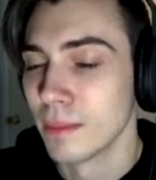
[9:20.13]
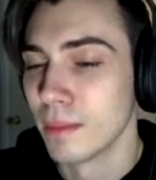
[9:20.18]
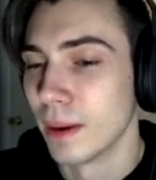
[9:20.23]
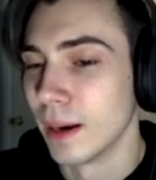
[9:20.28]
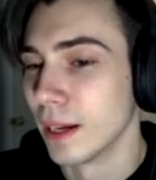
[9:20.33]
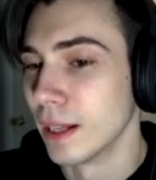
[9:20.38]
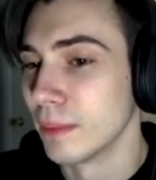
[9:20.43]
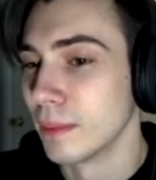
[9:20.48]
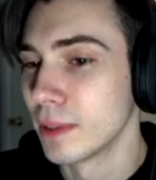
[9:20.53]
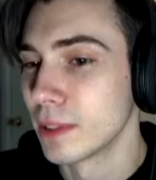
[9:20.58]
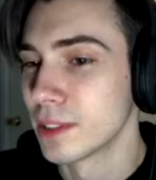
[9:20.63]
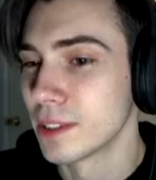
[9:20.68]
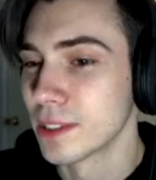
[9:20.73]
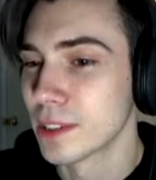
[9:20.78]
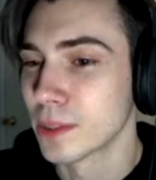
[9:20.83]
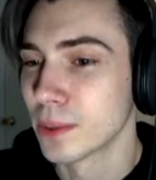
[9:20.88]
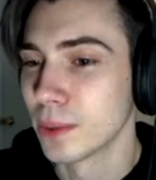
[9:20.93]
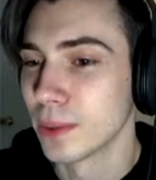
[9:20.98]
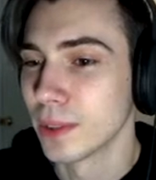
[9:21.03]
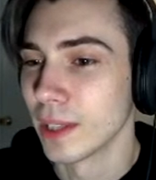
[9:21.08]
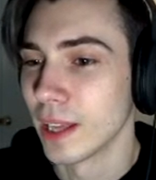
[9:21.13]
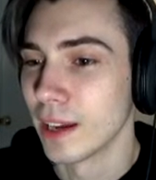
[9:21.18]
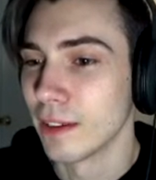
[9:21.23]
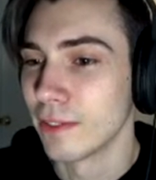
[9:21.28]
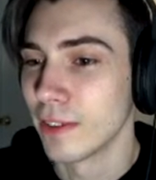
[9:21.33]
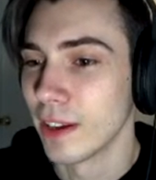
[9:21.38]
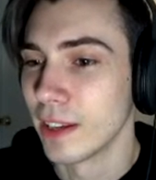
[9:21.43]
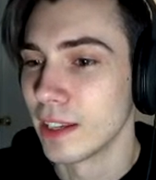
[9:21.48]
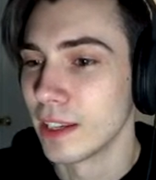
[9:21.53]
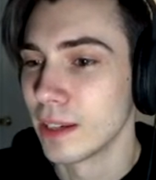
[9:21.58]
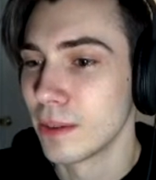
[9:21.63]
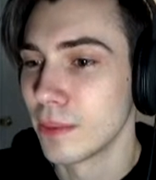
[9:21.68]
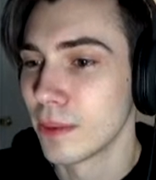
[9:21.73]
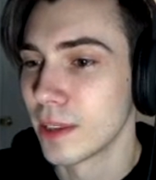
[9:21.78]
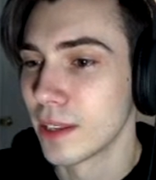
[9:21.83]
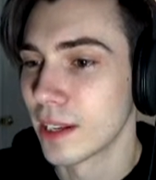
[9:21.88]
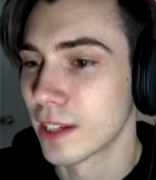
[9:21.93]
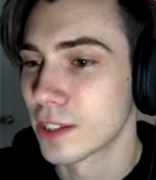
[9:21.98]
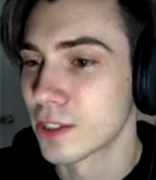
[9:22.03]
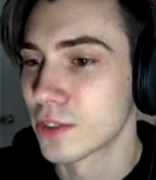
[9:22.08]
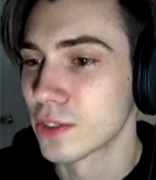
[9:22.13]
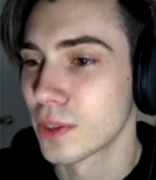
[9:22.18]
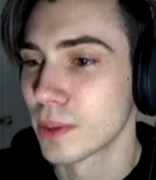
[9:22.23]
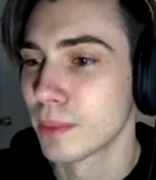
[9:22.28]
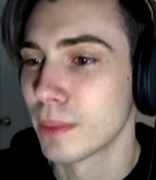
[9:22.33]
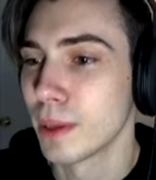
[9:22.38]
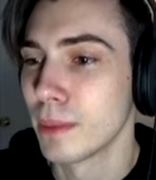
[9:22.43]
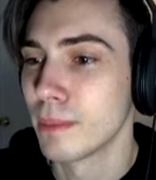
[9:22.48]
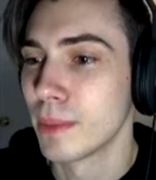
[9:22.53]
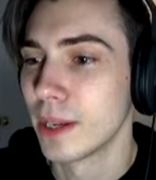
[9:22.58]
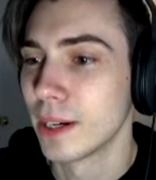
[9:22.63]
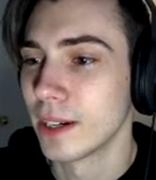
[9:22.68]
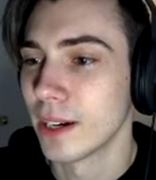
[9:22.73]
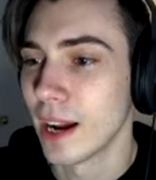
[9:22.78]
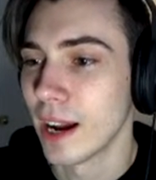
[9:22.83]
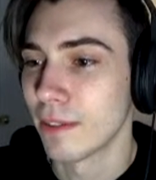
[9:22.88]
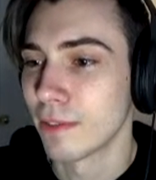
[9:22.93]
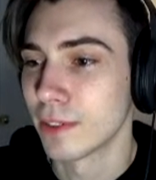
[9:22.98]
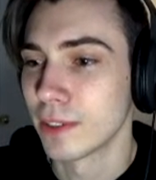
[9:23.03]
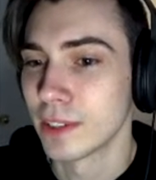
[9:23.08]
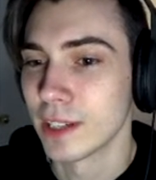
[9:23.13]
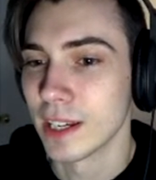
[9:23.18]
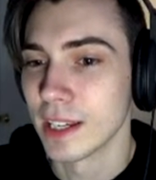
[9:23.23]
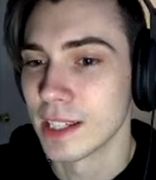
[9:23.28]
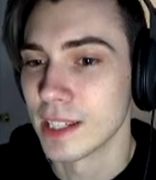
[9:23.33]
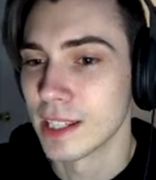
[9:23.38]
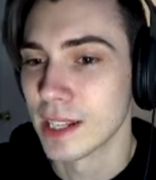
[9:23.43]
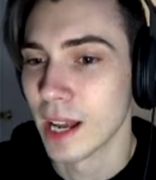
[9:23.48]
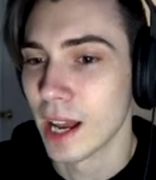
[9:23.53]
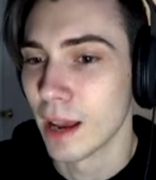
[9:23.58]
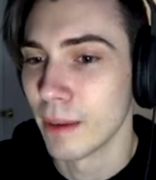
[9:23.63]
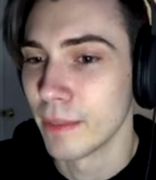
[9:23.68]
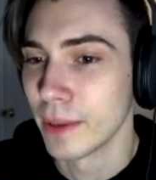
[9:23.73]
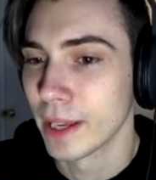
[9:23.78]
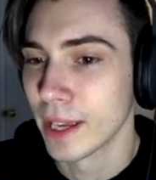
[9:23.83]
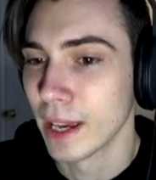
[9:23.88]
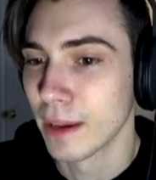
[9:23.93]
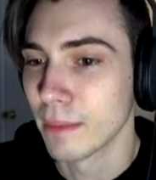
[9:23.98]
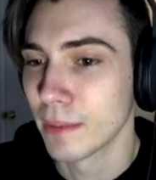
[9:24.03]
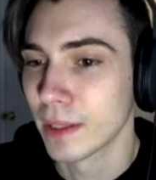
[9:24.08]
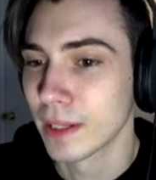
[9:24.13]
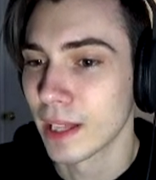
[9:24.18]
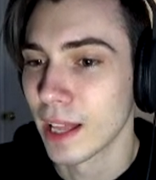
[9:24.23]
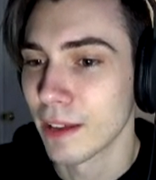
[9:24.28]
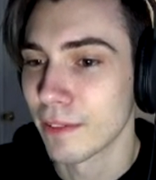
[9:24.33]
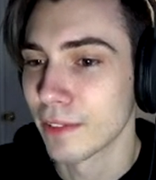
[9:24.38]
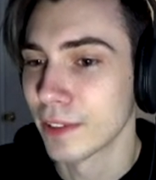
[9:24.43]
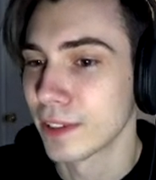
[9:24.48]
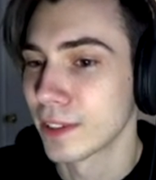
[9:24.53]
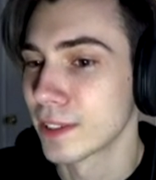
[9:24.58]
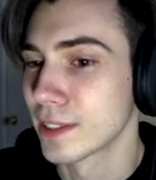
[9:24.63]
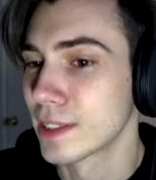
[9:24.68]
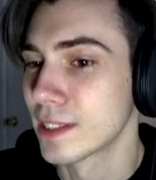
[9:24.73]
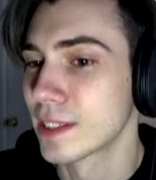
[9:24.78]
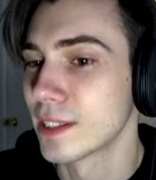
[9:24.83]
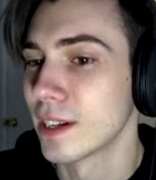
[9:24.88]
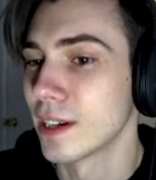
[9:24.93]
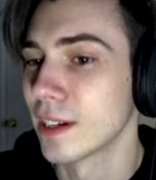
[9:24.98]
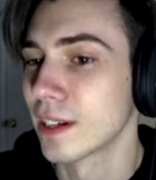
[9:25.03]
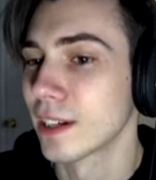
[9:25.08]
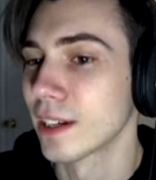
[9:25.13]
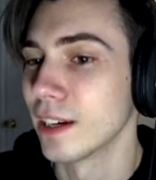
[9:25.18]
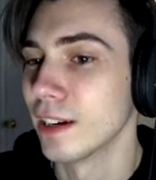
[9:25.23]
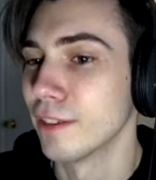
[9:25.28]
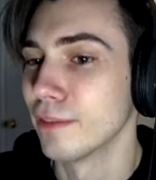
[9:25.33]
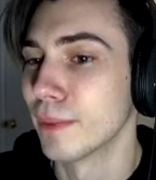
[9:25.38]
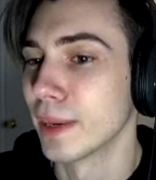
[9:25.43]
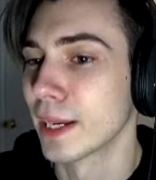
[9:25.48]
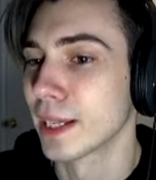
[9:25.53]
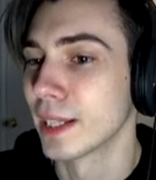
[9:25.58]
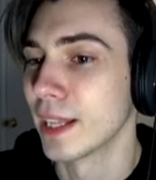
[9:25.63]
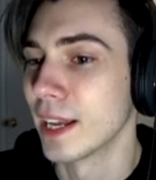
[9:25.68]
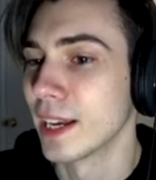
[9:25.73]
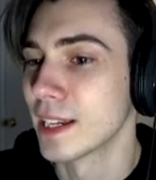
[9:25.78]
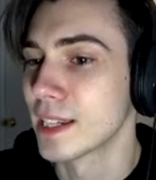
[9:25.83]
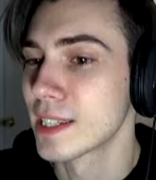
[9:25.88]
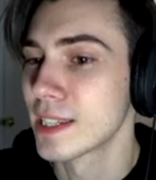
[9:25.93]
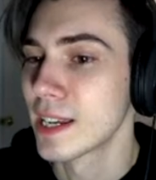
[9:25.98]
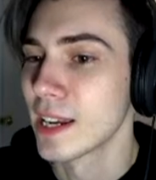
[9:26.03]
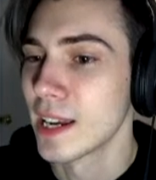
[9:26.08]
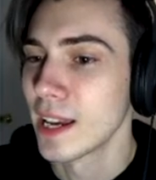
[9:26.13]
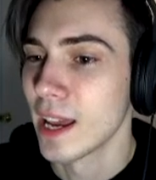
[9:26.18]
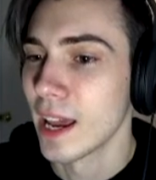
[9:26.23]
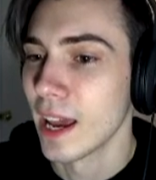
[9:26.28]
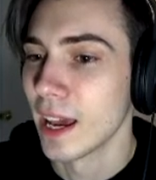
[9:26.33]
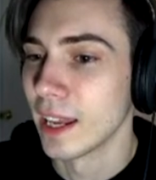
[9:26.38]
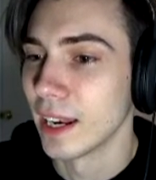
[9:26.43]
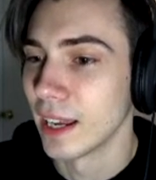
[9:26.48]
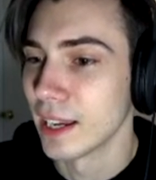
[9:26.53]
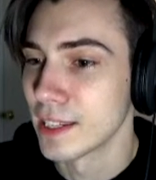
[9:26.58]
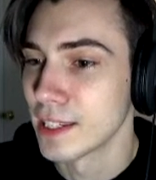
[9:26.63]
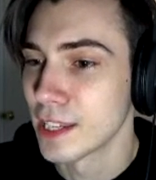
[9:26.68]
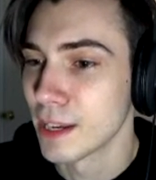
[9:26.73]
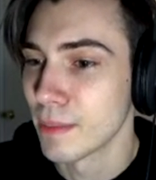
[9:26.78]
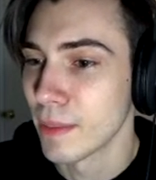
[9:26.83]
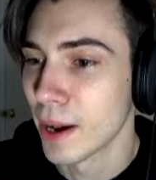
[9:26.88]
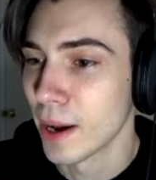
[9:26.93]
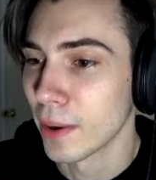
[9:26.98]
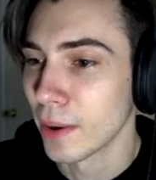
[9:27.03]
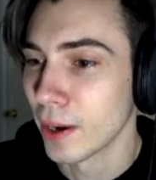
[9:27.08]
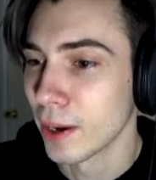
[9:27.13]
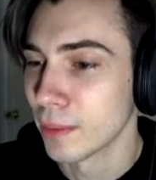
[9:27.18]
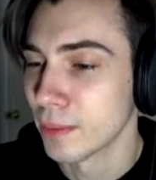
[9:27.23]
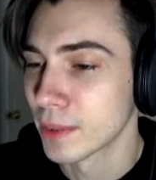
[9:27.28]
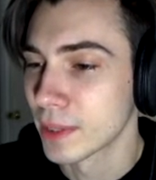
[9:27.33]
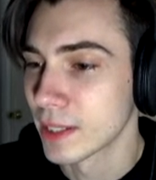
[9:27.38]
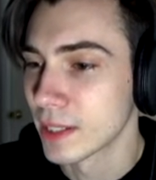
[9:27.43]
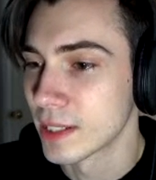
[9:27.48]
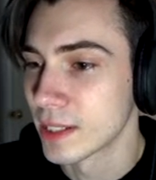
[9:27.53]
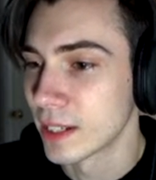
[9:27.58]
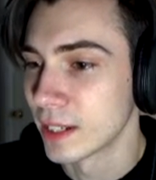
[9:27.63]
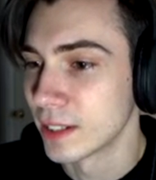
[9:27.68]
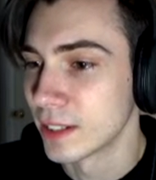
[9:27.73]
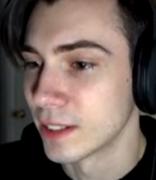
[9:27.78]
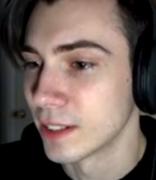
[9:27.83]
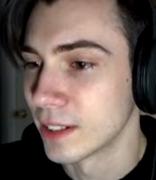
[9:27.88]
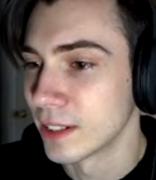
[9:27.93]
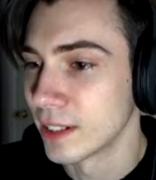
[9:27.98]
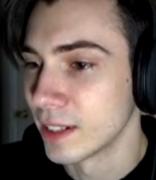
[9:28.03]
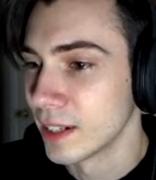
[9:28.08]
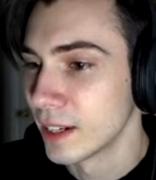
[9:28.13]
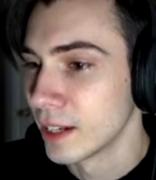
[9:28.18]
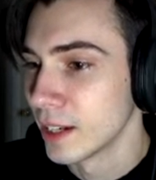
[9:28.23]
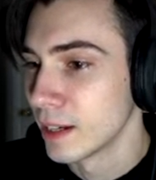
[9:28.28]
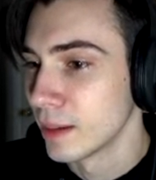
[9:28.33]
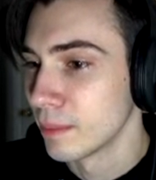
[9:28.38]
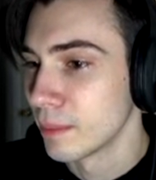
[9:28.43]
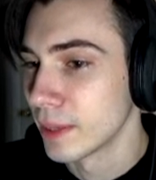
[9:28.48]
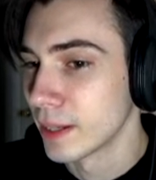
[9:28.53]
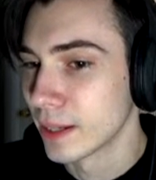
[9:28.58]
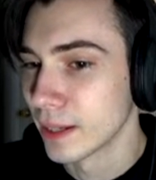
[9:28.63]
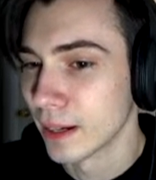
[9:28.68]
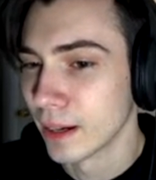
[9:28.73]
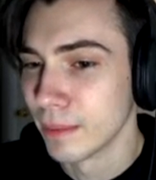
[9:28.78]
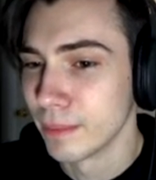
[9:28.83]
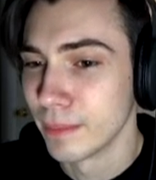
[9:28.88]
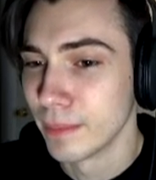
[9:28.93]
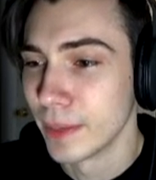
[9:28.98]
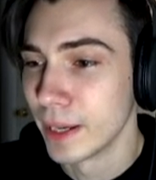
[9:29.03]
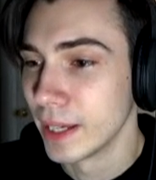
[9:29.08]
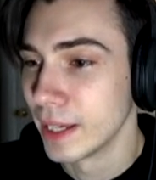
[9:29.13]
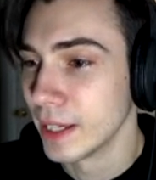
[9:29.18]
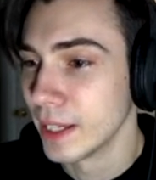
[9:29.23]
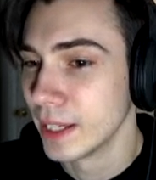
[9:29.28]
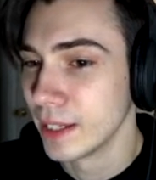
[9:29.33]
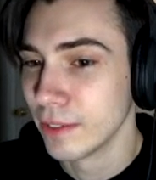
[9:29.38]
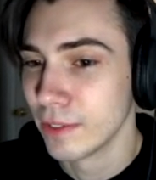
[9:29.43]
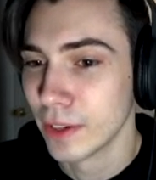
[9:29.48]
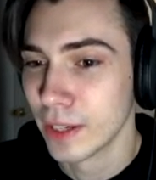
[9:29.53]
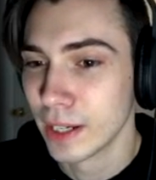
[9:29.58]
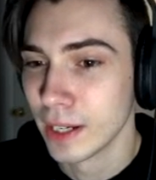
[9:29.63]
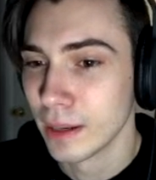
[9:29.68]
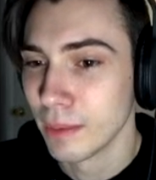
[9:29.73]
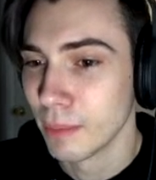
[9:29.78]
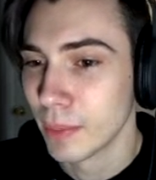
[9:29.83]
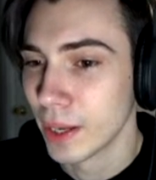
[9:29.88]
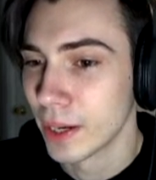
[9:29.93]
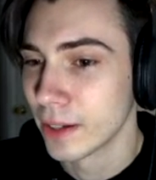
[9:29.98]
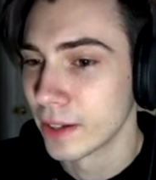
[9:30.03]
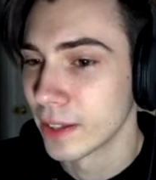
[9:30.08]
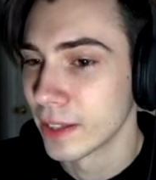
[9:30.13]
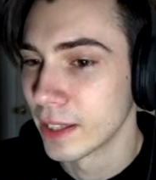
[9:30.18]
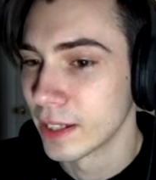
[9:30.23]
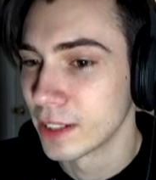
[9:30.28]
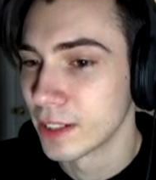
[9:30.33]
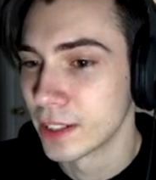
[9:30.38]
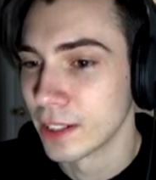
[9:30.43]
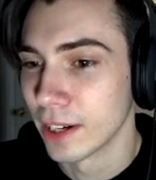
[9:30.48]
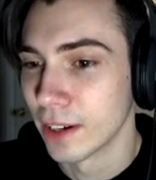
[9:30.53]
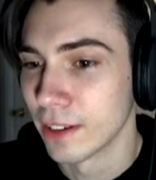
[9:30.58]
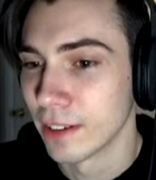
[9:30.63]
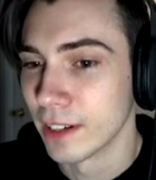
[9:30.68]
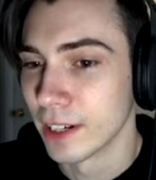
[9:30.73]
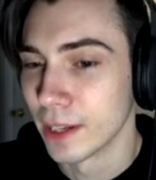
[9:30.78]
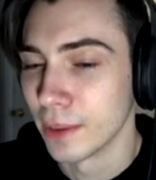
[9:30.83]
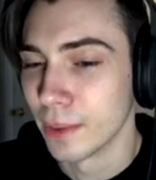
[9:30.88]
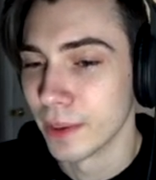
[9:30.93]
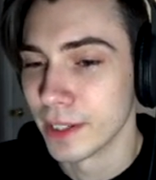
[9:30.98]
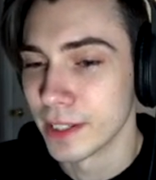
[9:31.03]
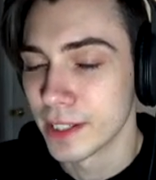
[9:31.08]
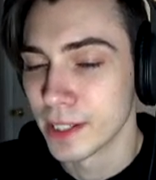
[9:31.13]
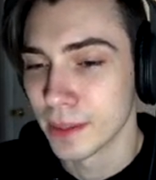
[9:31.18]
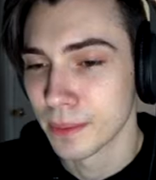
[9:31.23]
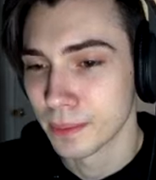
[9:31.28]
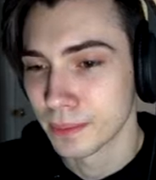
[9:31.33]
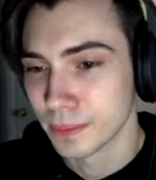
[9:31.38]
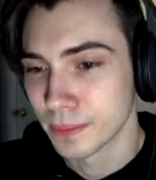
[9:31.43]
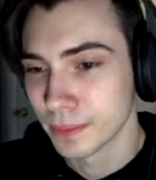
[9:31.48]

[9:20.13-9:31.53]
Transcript: My elementary school life ended with an extremely bitter aftertaste. I became the laughingstock of my class, and I somehow helped Cassandra become even better than she already was.